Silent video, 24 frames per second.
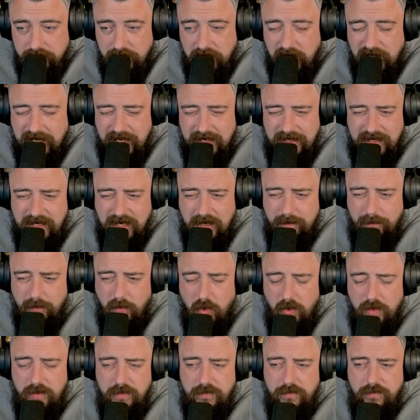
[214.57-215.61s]
Can you get
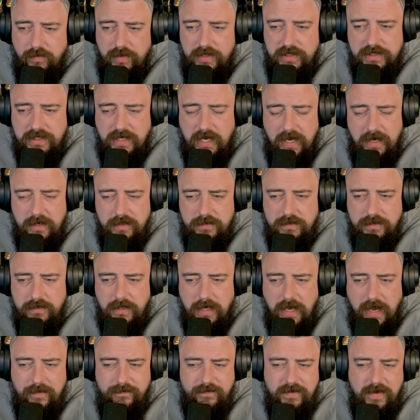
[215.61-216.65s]
more than 3 scatters?
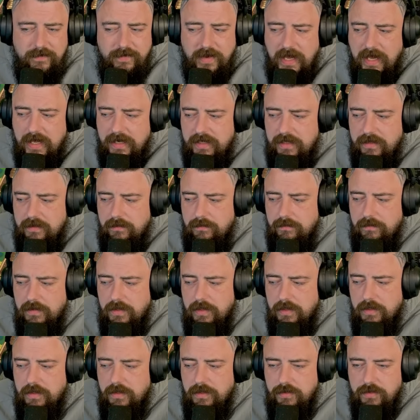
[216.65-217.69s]
I've never had it.
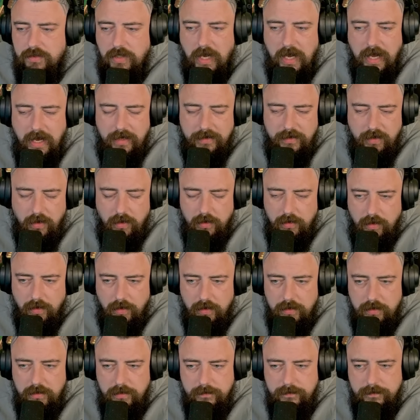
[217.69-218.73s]
But I don't know.
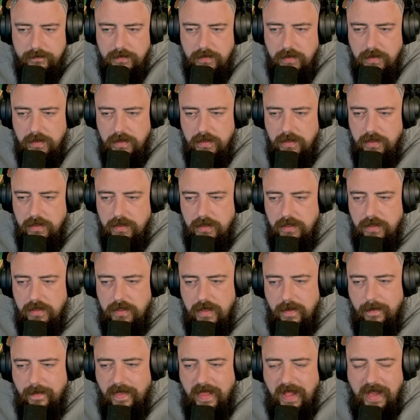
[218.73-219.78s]

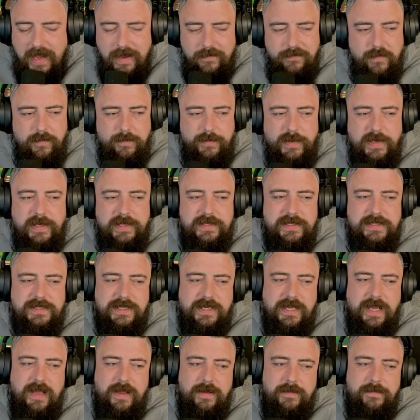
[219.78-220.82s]
I haven't played this
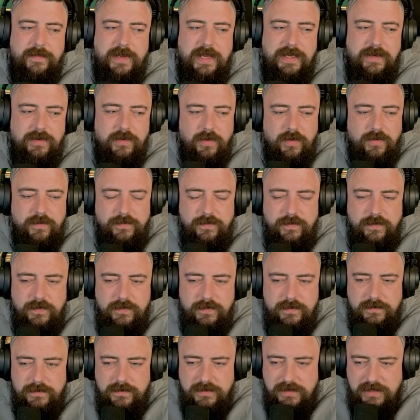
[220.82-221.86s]
game enough
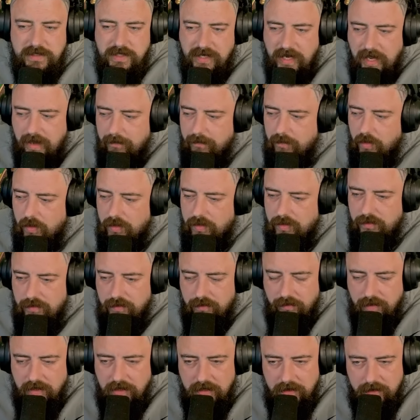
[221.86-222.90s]
to get more than
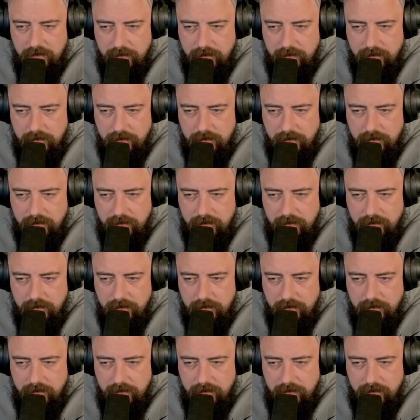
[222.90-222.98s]
3.